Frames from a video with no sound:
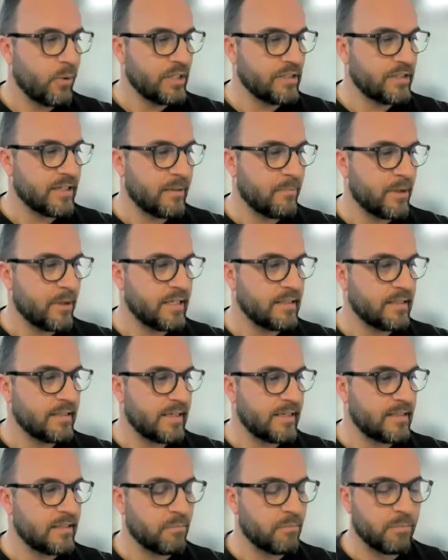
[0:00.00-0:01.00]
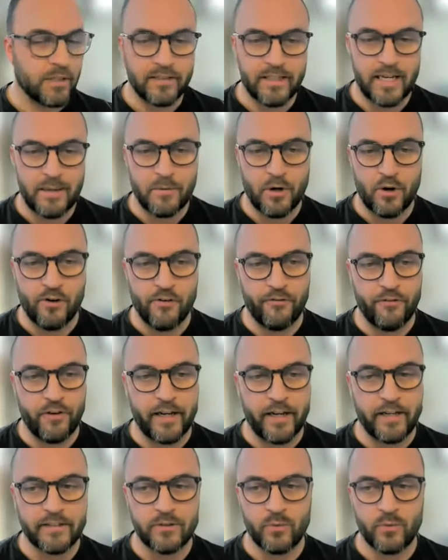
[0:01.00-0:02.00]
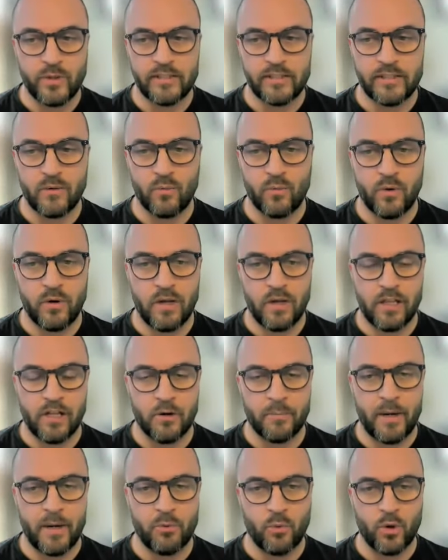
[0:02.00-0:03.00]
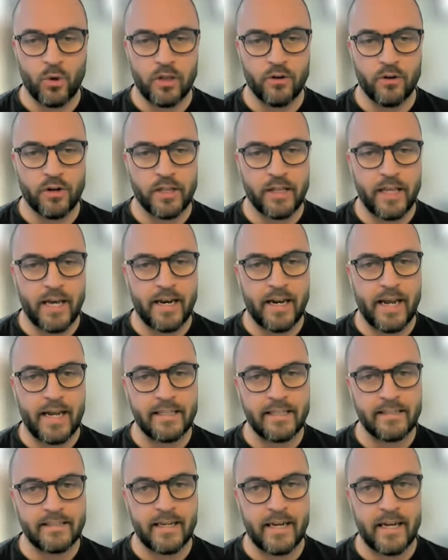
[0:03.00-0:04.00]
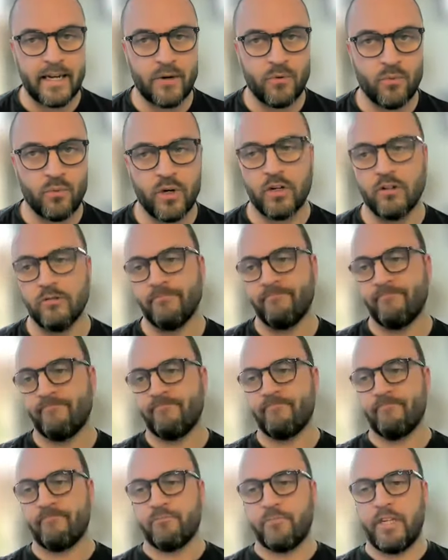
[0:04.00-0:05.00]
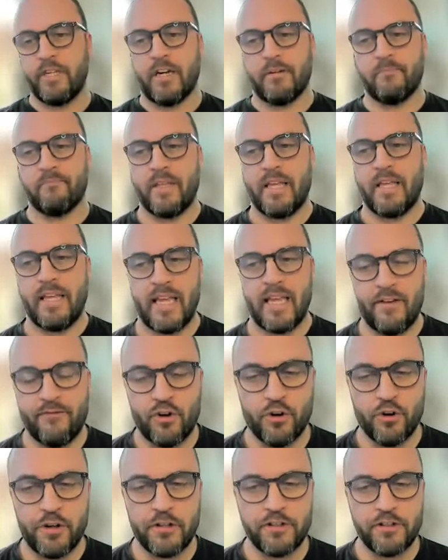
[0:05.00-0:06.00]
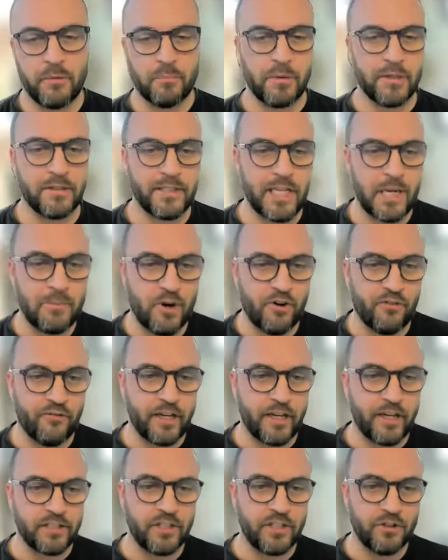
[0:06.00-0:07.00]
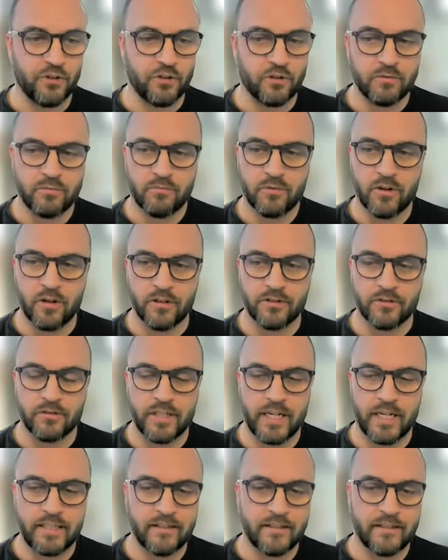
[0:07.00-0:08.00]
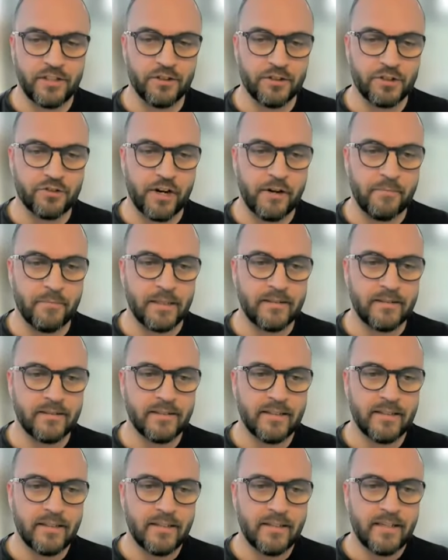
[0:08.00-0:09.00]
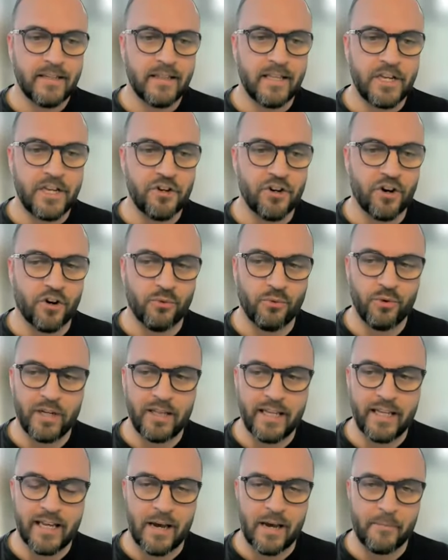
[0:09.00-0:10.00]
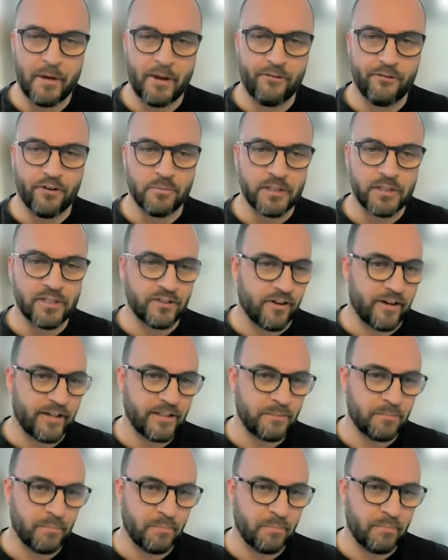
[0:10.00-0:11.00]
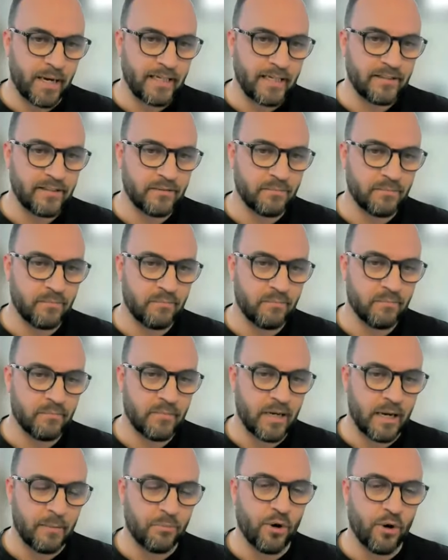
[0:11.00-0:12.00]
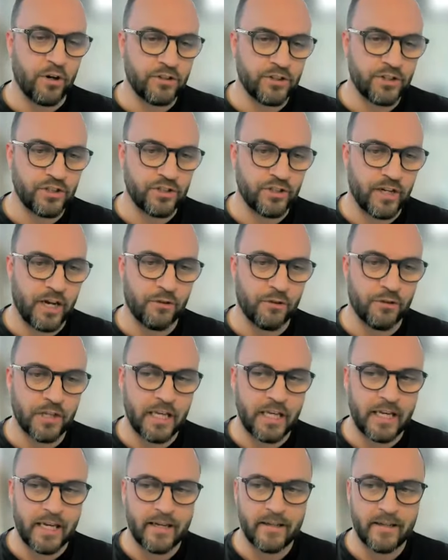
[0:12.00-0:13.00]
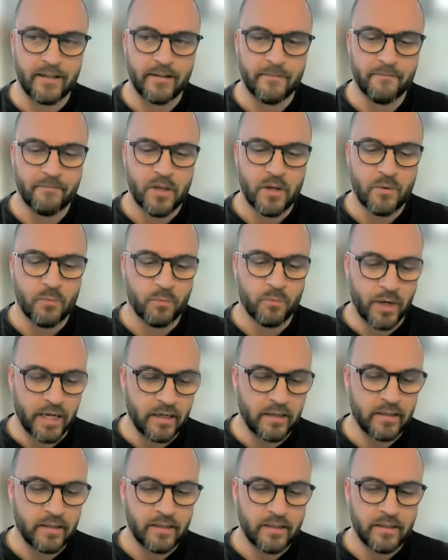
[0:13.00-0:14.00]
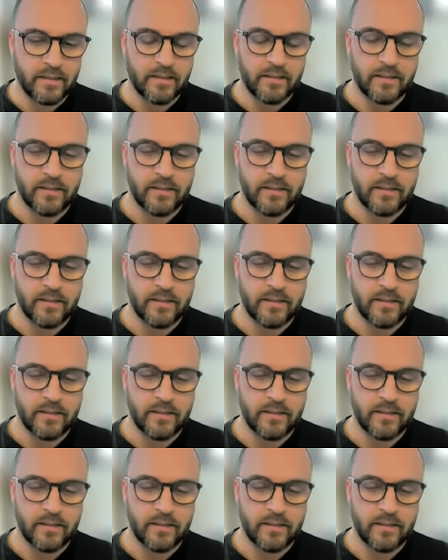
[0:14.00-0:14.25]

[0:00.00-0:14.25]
when somebody says placebo effects, we a lot of people would look at that and say, well, you know, if you're using placebo effects in your consultations and your treatments, then you're not really coming from a science-based approach to healthcare. But